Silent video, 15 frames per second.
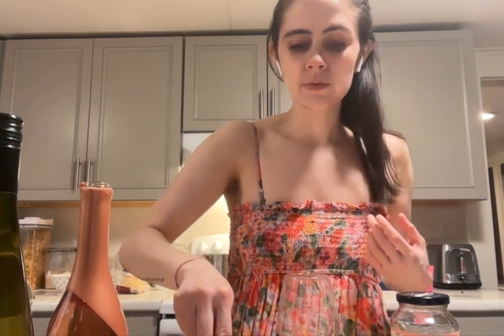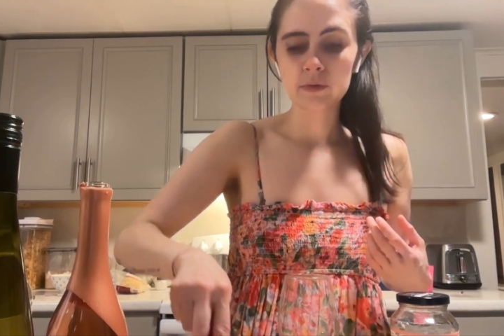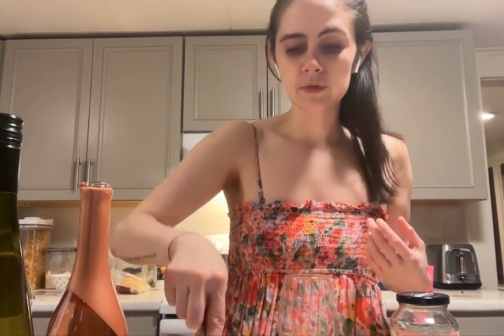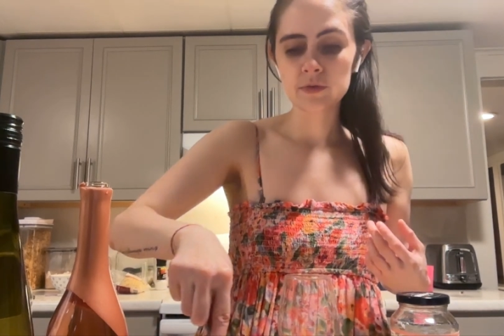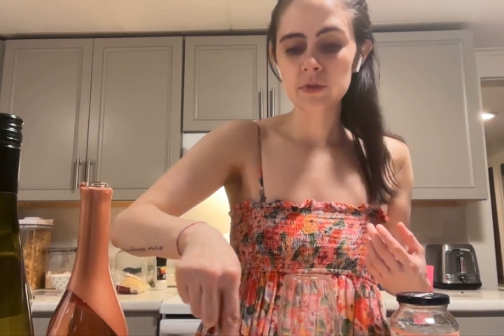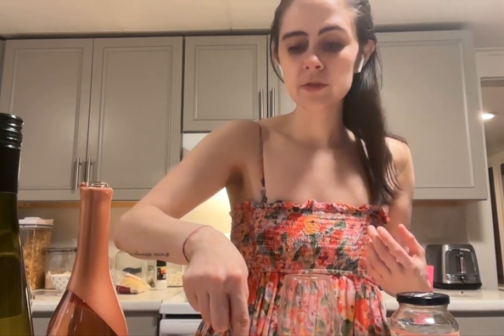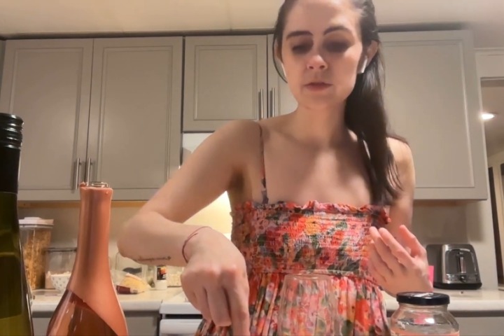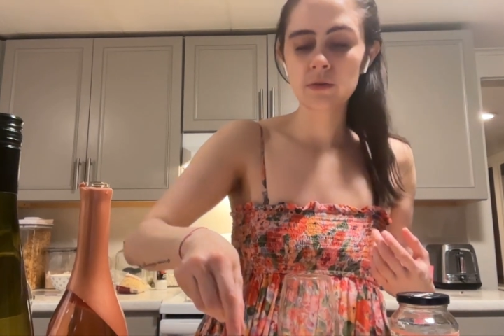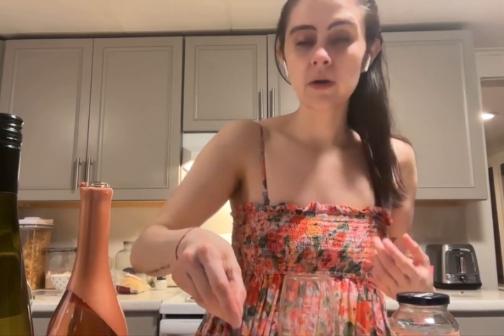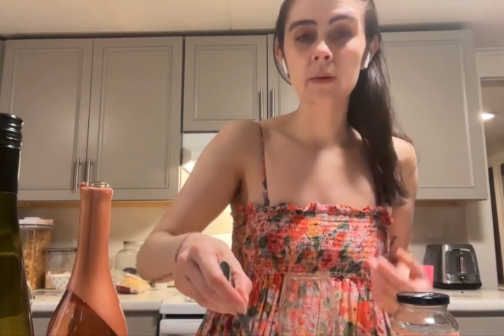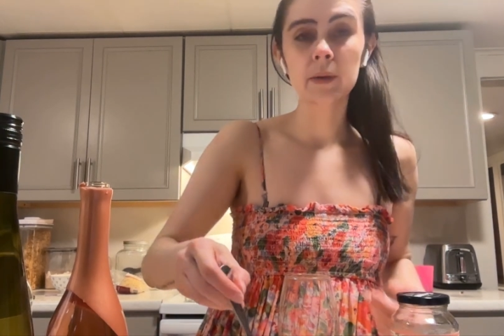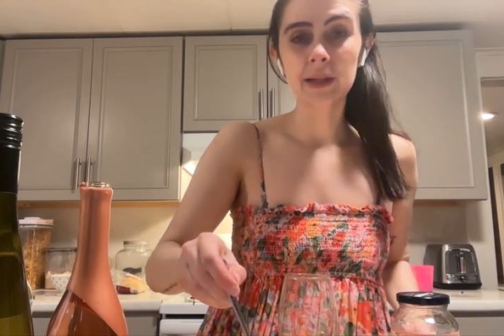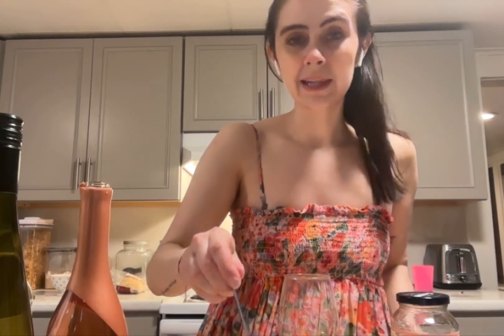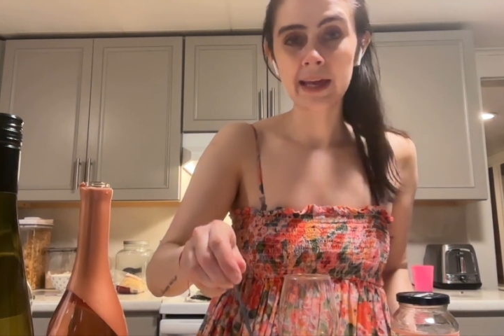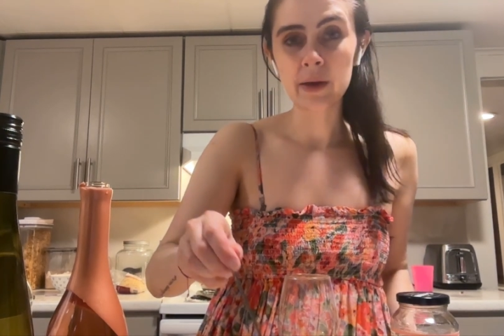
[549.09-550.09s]
first of all,
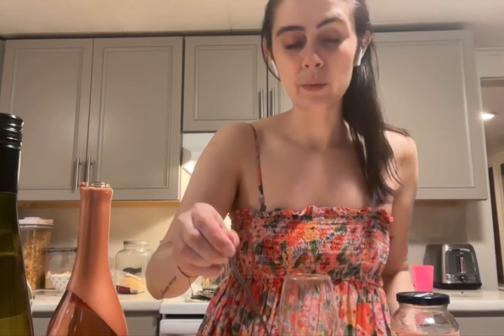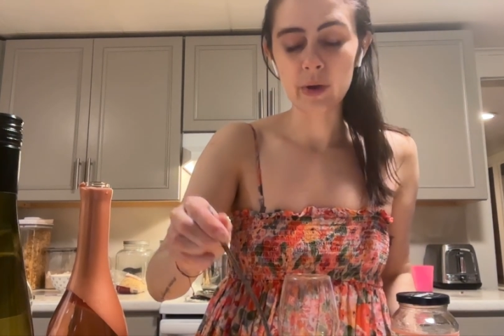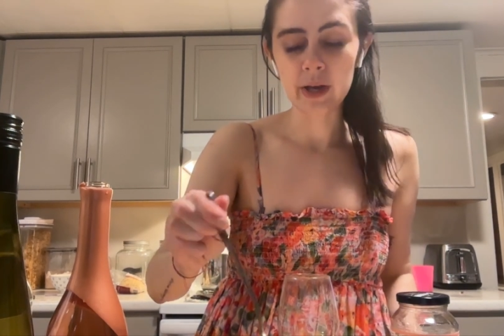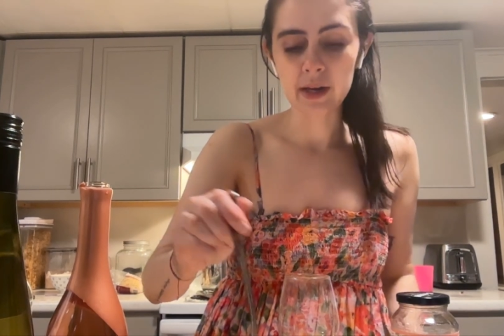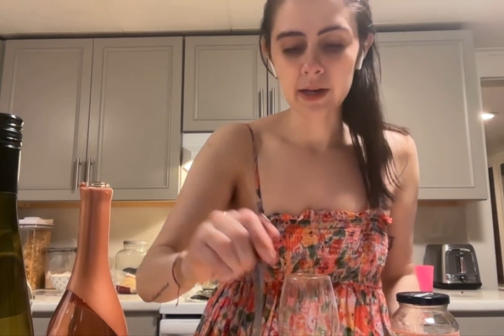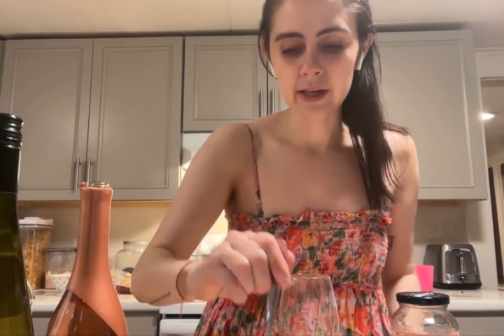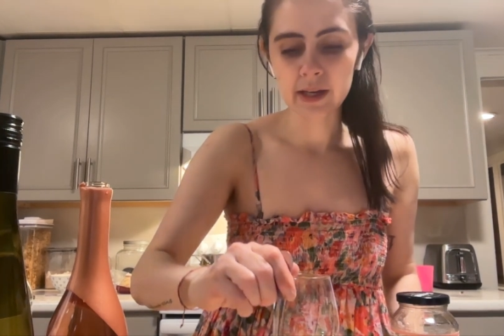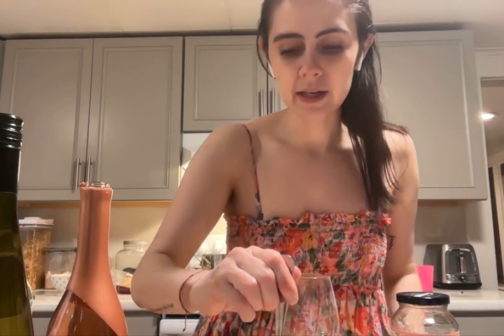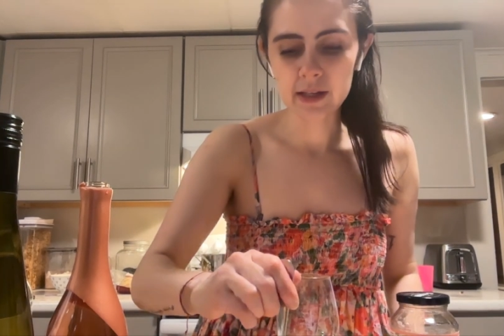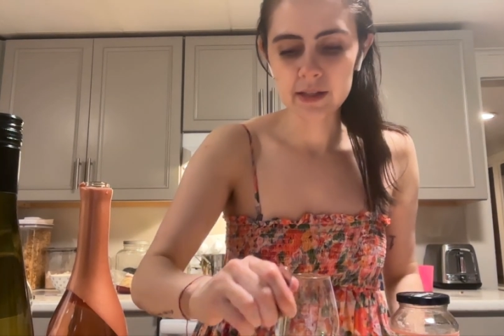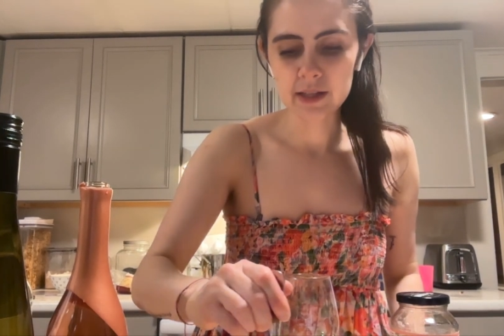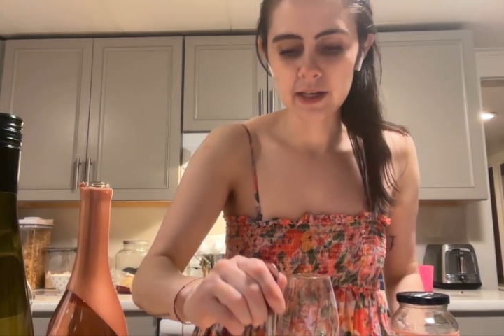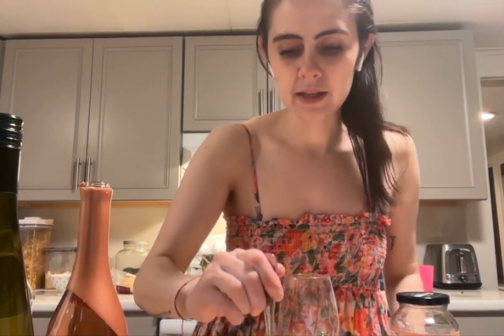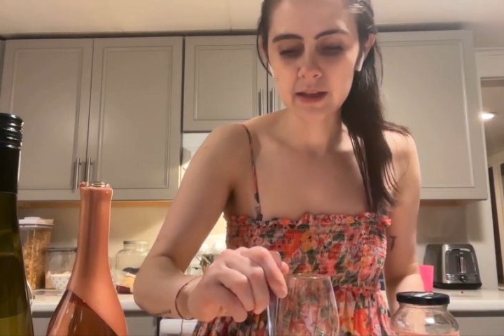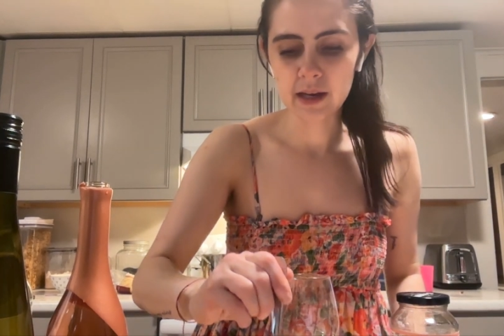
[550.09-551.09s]
I'm a lightweight. I
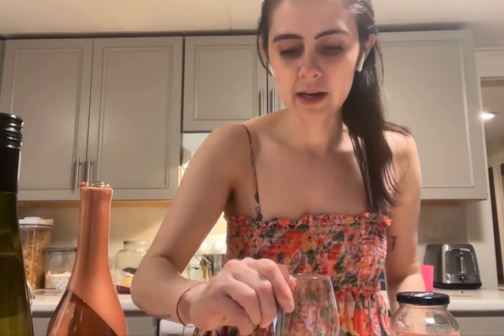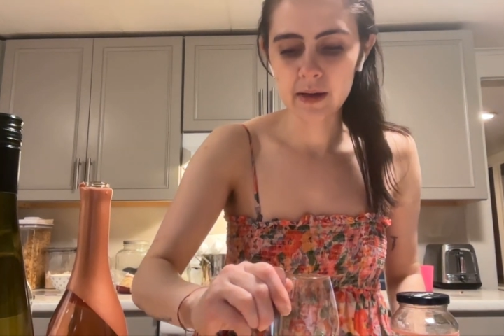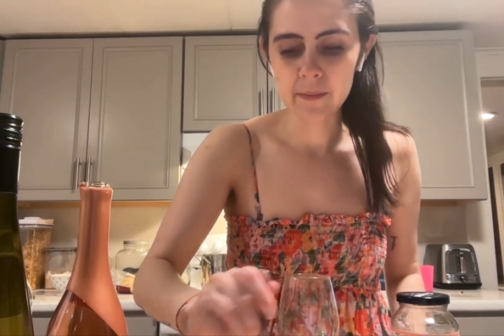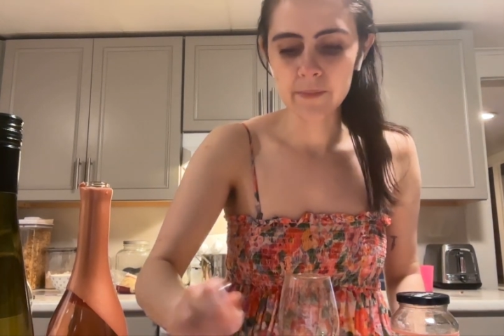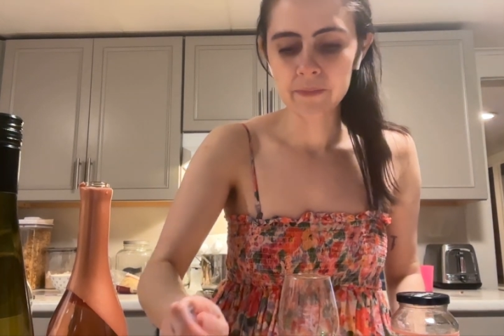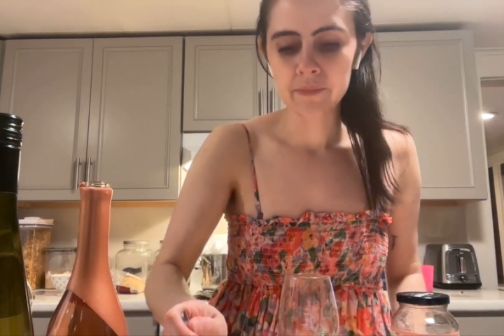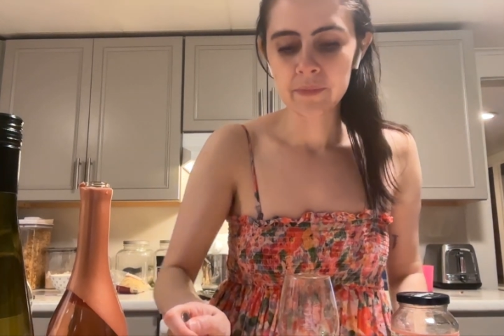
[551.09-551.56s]
can't take that.